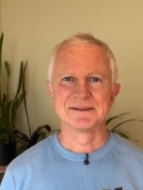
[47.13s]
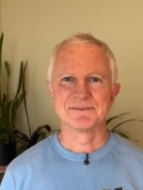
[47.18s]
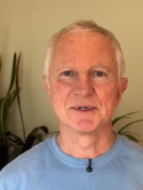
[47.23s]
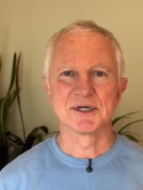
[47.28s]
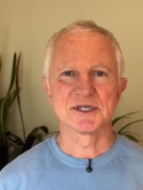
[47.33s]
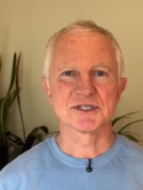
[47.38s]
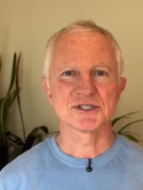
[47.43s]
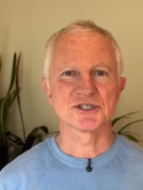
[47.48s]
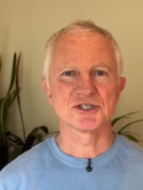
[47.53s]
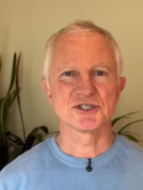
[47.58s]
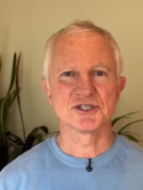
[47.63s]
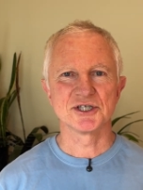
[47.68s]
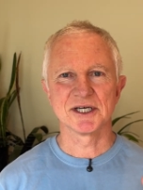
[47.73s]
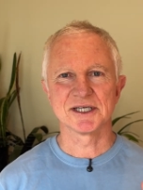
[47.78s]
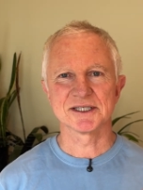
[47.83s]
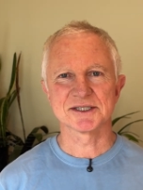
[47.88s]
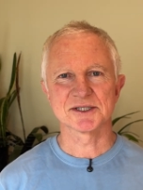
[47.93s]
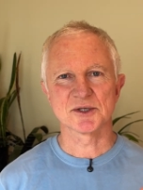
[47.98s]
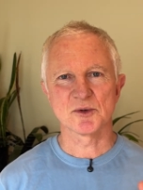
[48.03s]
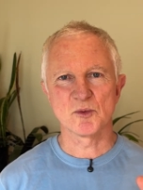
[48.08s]
But it's
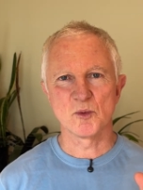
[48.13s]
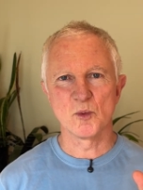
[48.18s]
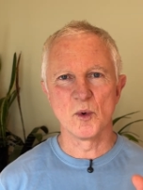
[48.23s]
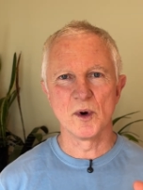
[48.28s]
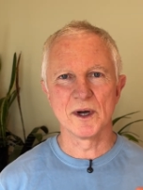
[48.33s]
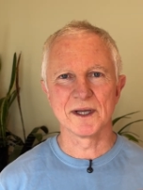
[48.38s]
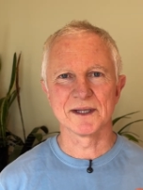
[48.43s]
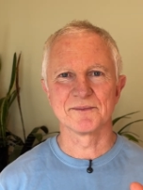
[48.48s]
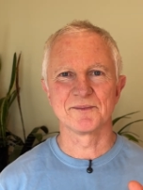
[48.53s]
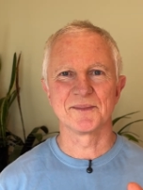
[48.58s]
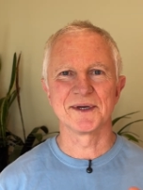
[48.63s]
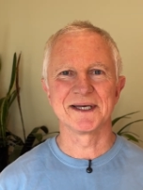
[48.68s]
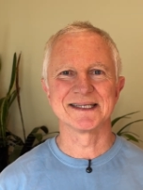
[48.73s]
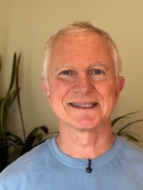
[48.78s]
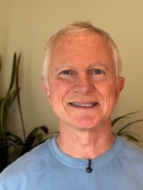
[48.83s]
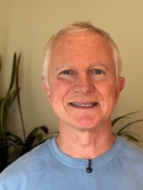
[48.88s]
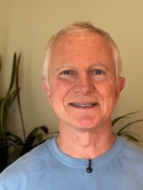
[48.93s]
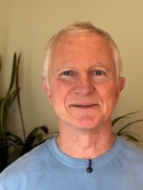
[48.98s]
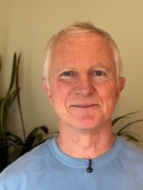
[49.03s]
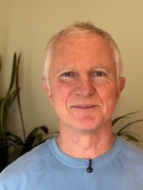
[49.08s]
just one
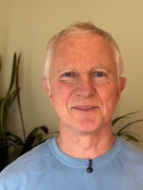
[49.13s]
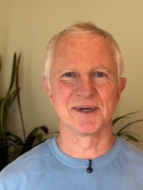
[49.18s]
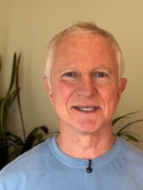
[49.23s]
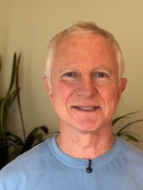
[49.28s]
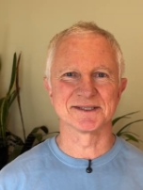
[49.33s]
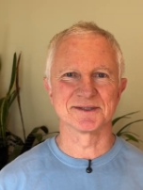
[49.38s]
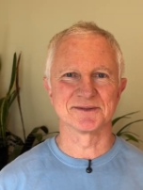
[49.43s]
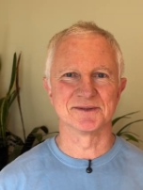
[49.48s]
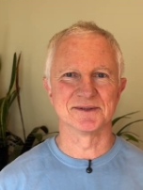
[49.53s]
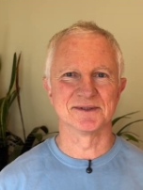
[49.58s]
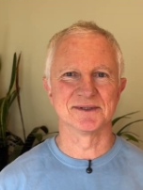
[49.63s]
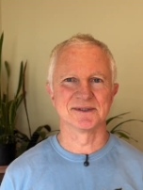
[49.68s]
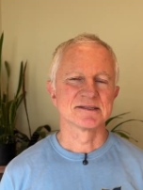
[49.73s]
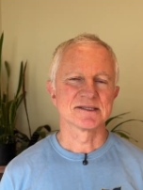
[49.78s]
piece of the puzzle.